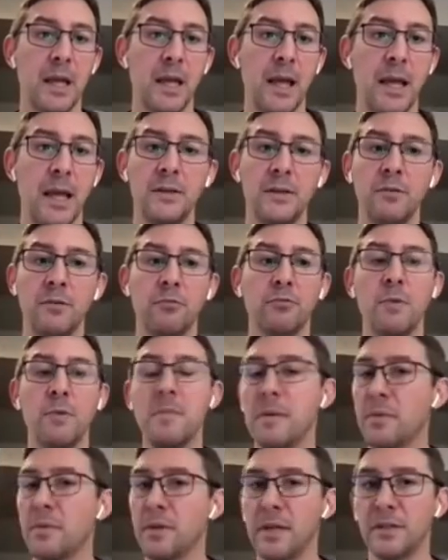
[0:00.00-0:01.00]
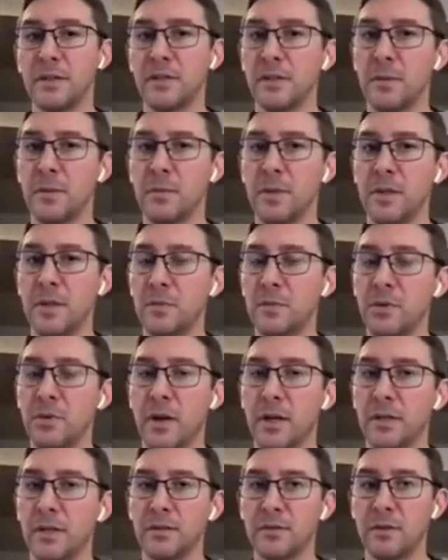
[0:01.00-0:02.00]
And remember that some of these
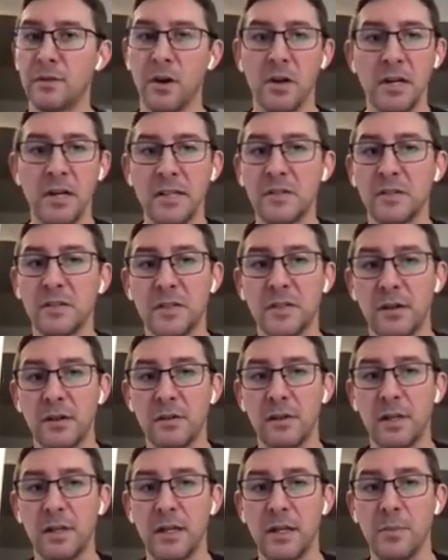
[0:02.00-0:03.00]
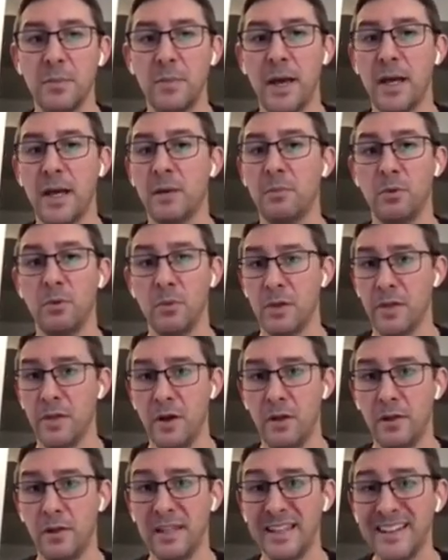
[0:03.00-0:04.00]
products aren't necessarily compatible with
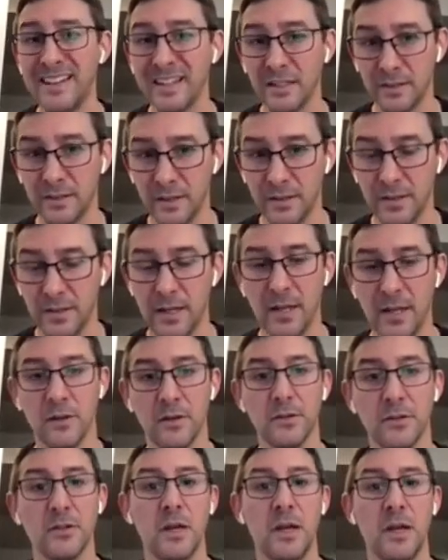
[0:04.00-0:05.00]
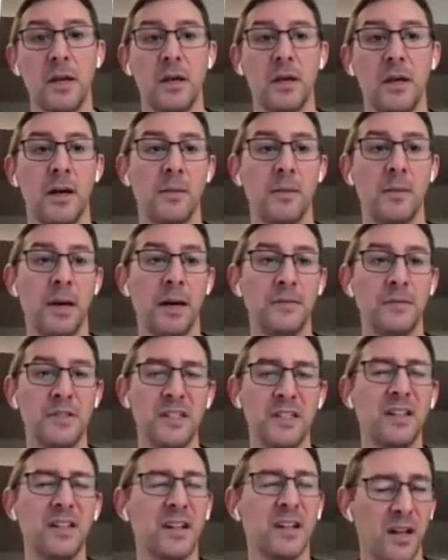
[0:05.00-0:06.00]
all Linux containers. I've
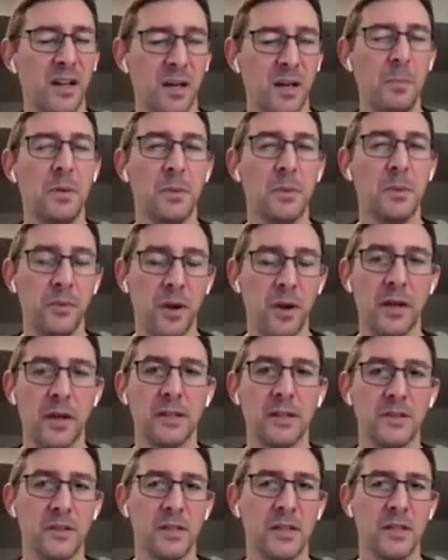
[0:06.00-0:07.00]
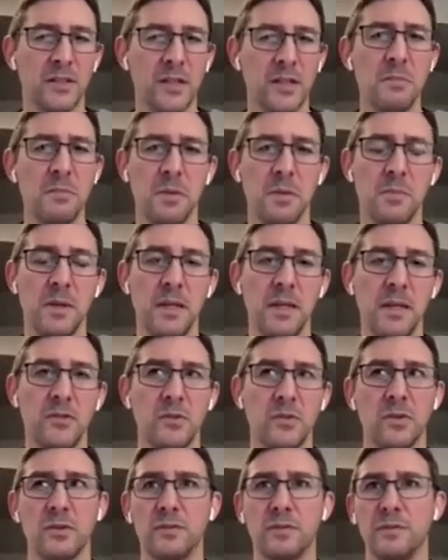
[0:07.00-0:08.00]
seen a couple of products that seem to be
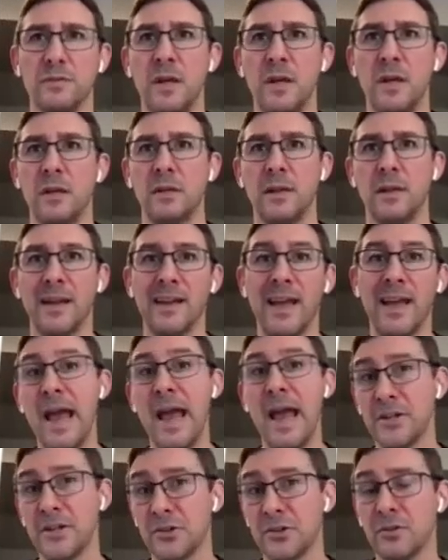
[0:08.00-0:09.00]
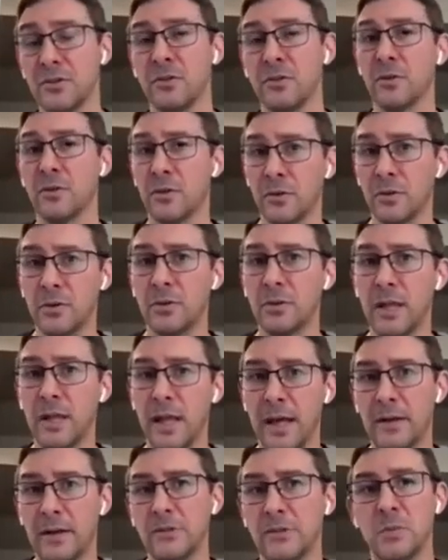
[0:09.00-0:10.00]
sort of like Azure or Google
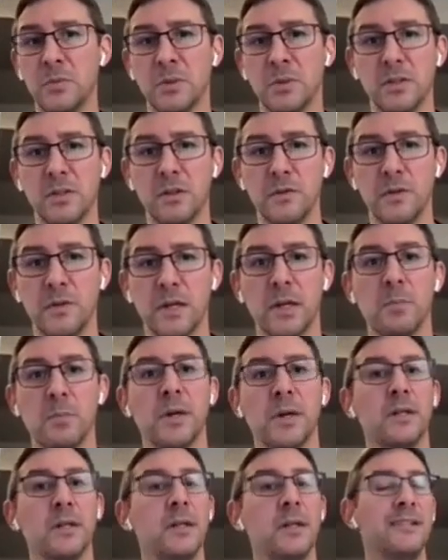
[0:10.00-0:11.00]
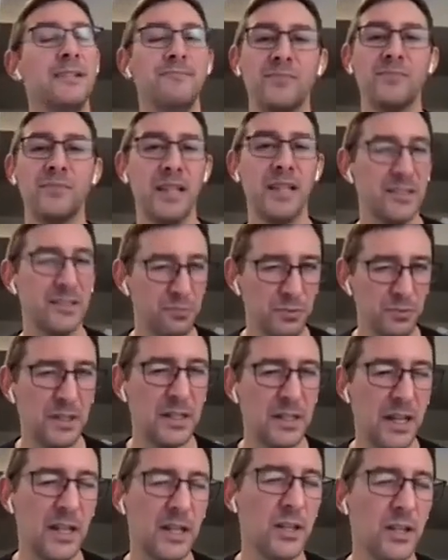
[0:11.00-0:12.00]
Cloud specific, but that's really
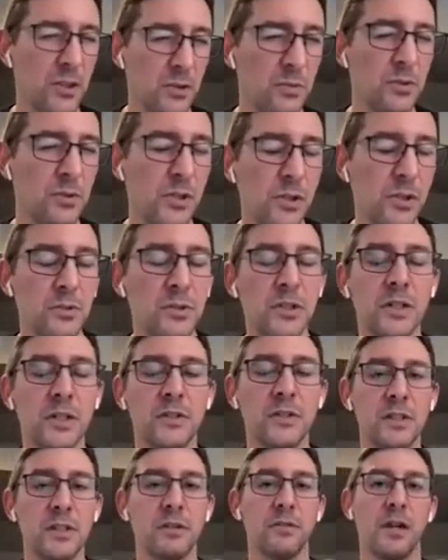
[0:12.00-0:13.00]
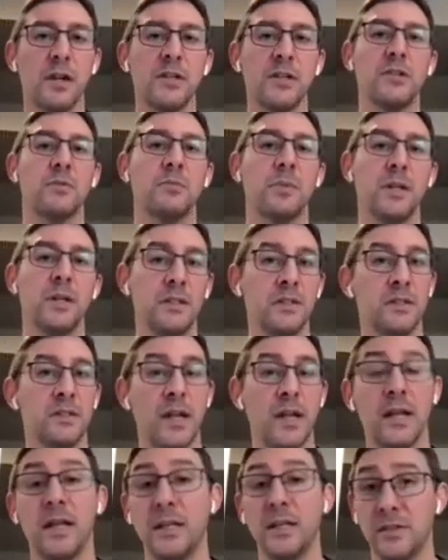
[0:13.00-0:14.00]
not a huge consideration, but it's
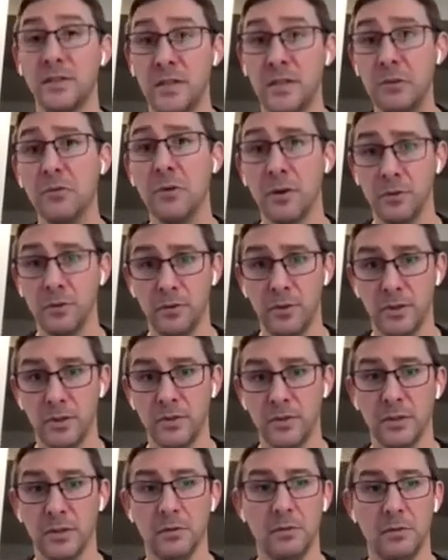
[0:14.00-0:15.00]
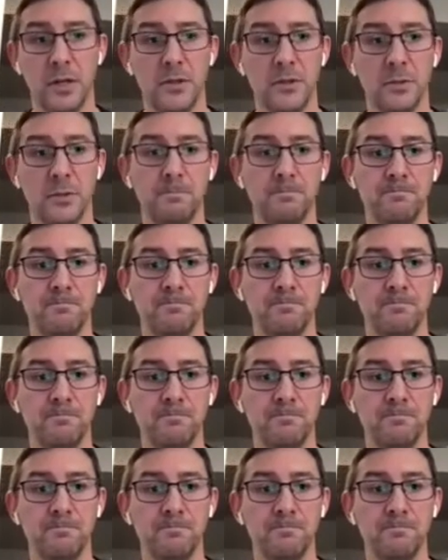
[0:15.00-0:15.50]
not a zero consideration.